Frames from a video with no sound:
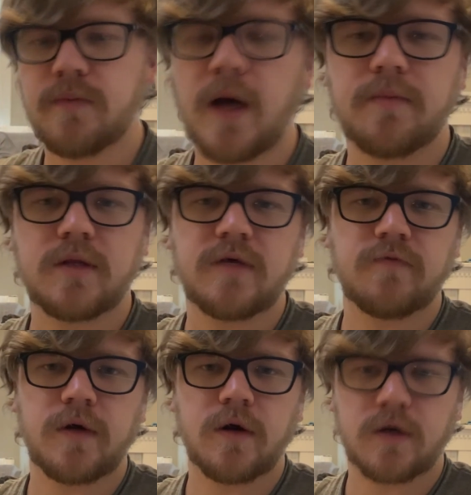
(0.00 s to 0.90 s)
I
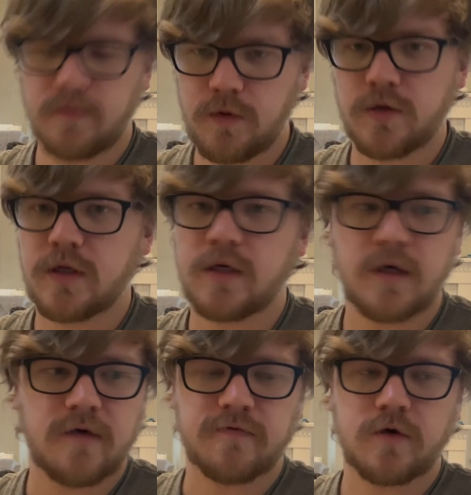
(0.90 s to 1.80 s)
believe we are a community
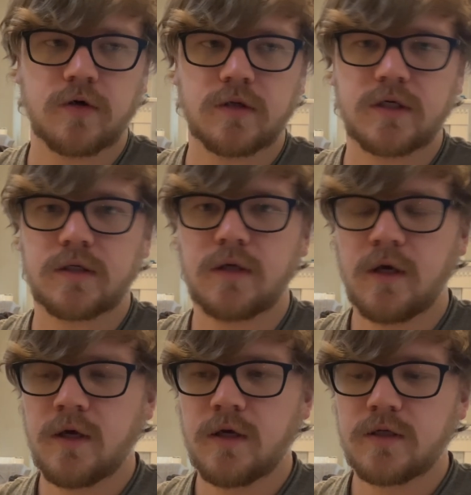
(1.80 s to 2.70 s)
of currently
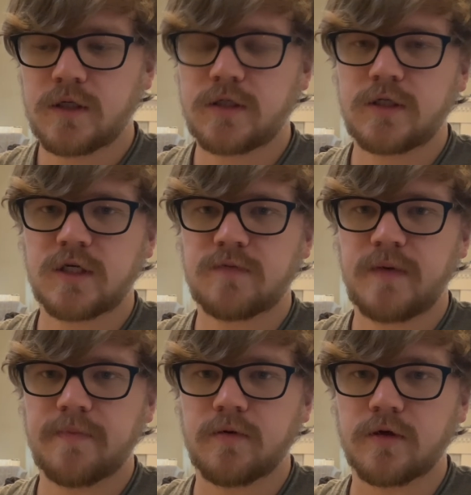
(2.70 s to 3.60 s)
66
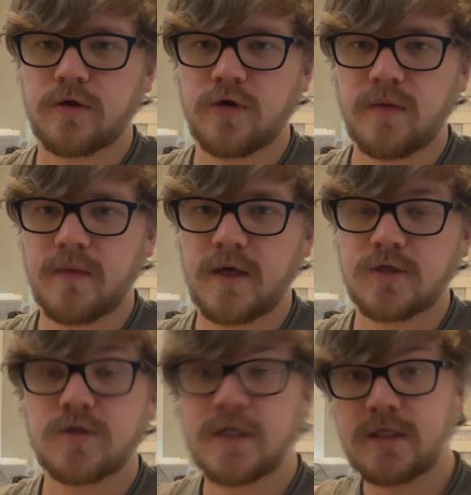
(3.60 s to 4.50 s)
people, including me.
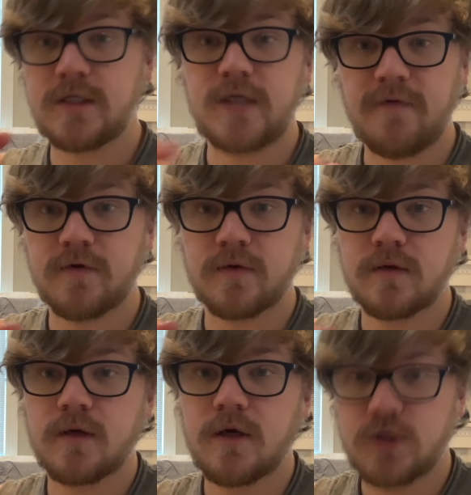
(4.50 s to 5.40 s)
So 67,
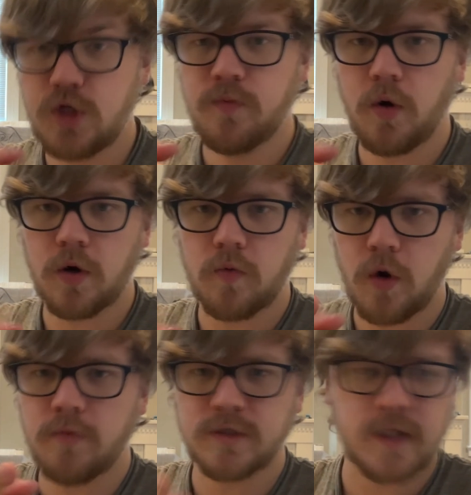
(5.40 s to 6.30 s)
2 more.
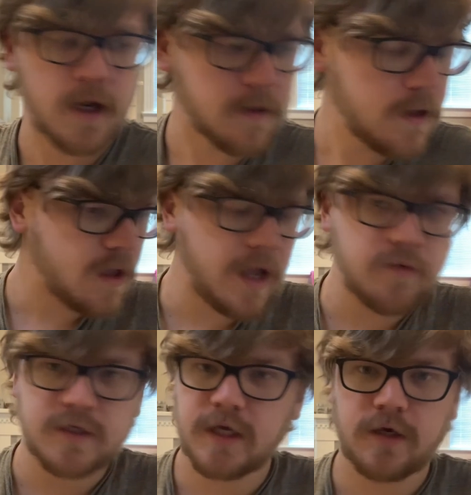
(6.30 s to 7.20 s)
We're almost there.
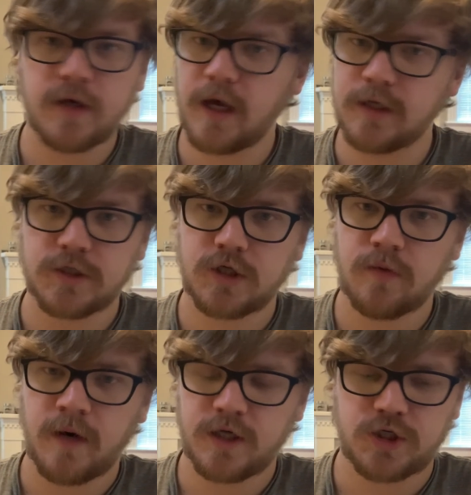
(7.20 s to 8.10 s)
Anyways, thank you guys
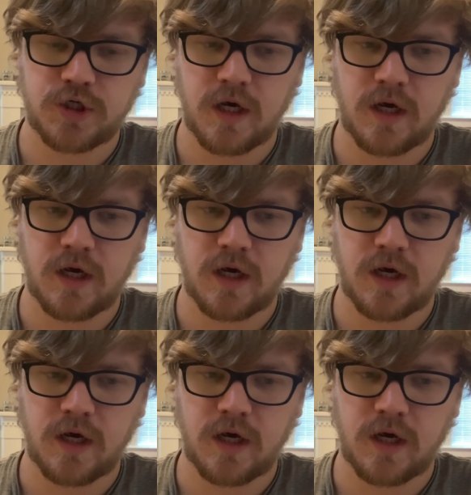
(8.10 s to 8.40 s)
so much.